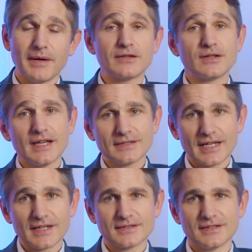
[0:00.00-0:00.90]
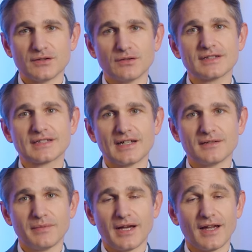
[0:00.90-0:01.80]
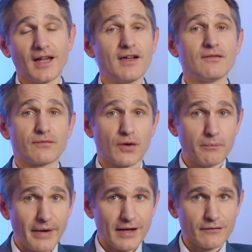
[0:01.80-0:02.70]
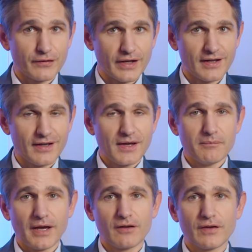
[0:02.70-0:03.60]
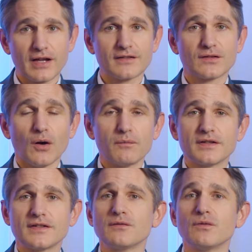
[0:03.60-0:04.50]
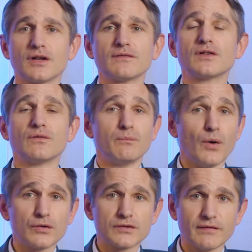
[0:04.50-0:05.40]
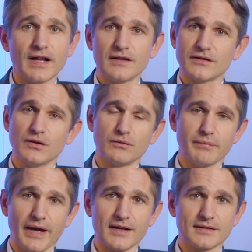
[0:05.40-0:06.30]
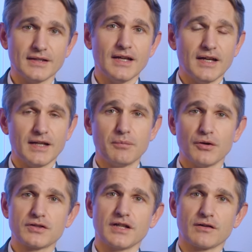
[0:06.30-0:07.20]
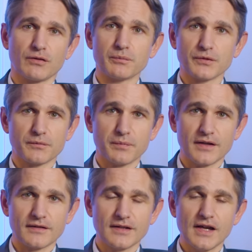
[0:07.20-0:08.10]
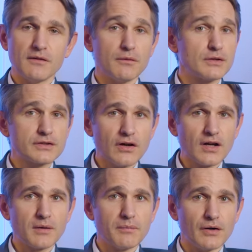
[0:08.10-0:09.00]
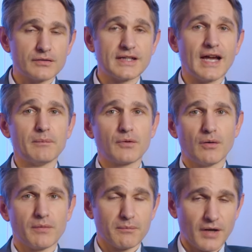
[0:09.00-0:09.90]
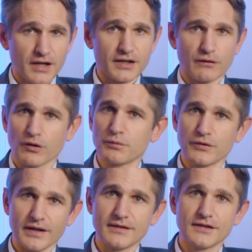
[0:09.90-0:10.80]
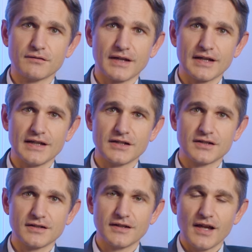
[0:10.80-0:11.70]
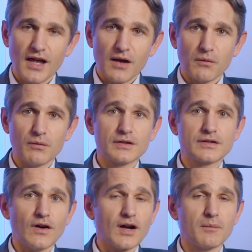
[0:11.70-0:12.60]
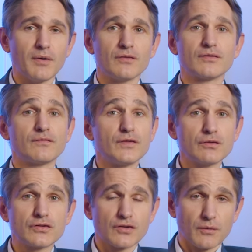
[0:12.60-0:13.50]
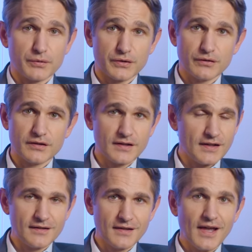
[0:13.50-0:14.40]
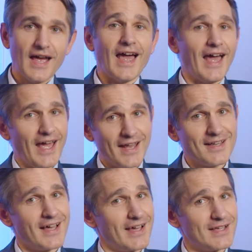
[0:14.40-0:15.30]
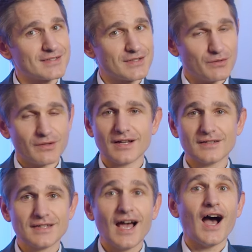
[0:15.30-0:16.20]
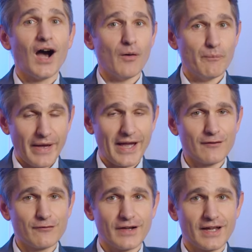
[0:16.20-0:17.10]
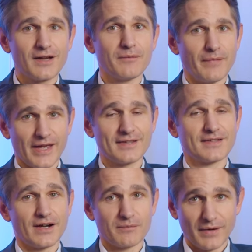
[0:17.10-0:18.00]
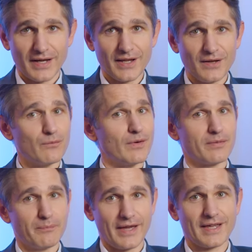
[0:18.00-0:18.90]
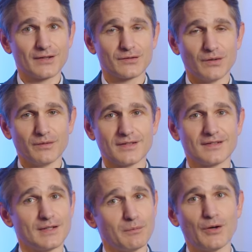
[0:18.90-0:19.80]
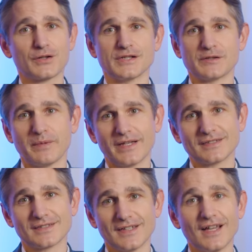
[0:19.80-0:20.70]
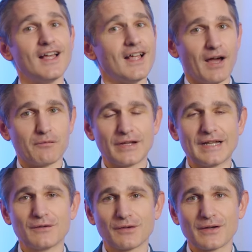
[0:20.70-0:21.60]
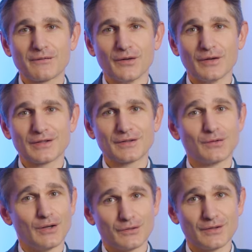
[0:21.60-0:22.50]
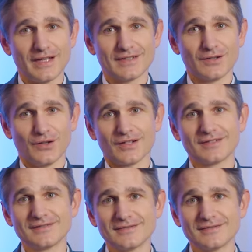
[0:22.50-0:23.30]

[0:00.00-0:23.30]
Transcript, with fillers: My today's guest is Jonas Gantenbein from Bank Frick. Bank Frick is obviously one of the most well-known banks in the blockchain and crypto space. We will talk about the upcoming market and crypto assets regulation. We will talk about future opportunities. And I asked Jonas how Bank Frick makes their money with banking services in the blockchain space. I'm really looking forward to our today's talk.